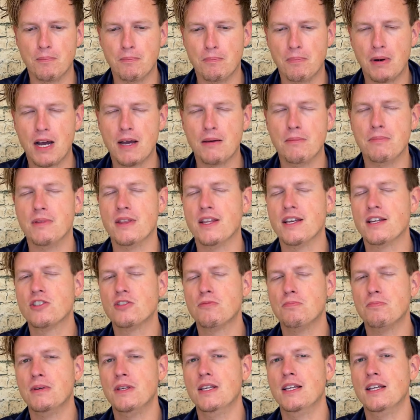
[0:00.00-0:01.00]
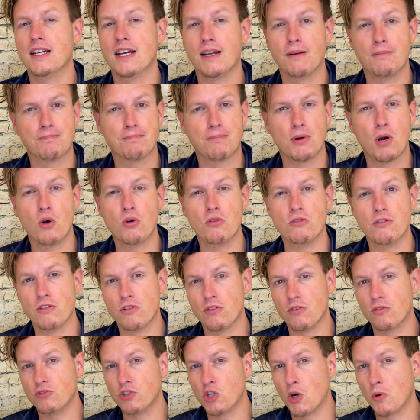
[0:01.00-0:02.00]
By this being a
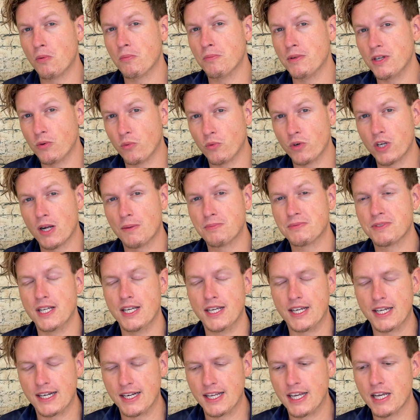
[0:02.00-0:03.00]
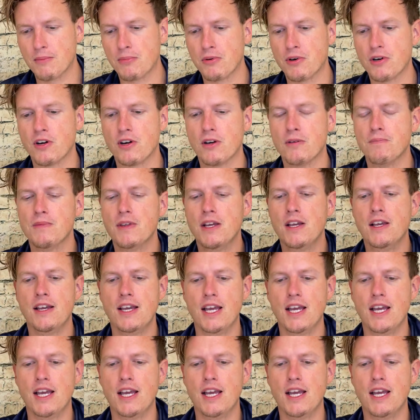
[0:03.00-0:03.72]
potent dopamine reuptake inhibitor,